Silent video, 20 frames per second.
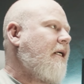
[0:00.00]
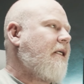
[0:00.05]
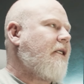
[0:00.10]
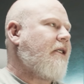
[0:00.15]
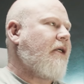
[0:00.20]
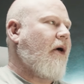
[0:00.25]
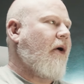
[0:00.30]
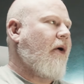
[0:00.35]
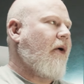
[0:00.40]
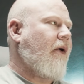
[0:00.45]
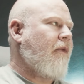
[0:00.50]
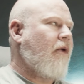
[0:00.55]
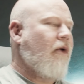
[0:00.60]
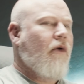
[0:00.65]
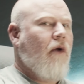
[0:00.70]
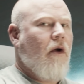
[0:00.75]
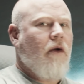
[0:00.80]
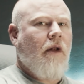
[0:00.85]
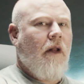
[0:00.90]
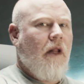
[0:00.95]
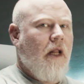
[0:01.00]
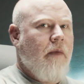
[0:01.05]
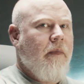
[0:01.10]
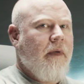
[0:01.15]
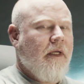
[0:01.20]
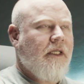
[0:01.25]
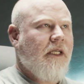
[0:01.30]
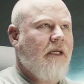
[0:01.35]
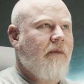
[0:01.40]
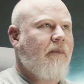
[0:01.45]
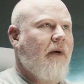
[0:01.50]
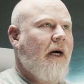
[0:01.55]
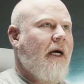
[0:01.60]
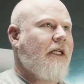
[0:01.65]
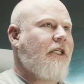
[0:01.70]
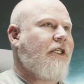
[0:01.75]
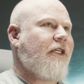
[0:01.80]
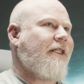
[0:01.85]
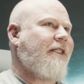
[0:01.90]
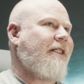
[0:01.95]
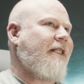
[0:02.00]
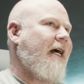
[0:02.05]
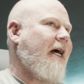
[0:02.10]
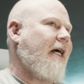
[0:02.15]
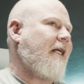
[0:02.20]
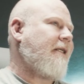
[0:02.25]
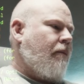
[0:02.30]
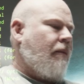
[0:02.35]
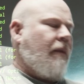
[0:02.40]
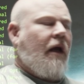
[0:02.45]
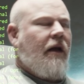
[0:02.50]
So you're not limited by just that.